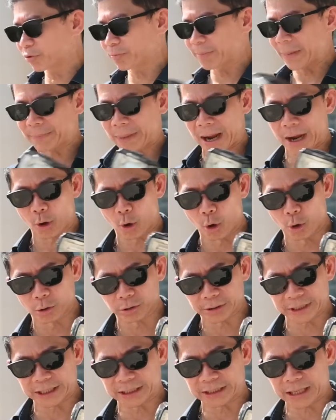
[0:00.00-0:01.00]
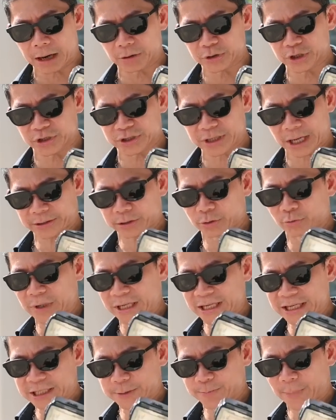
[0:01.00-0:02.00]
movement by holding down your shutter
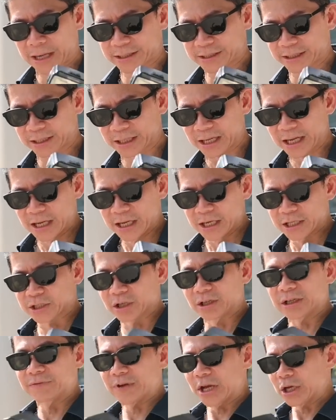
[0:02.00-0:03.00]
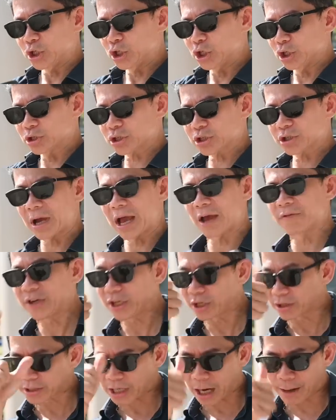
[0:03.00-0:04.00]
release button. So if you're used to
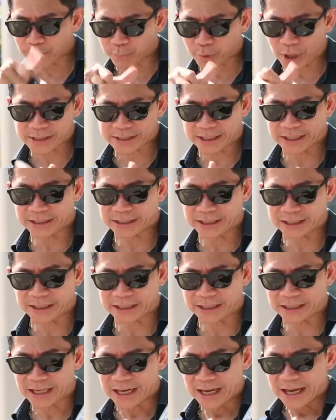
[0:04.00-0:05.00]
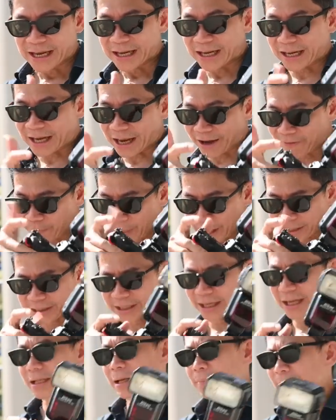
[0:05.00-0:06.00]
having your thumb pressing the AF
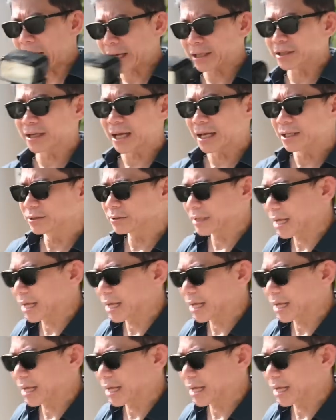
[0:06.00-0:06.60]
button at the back, you can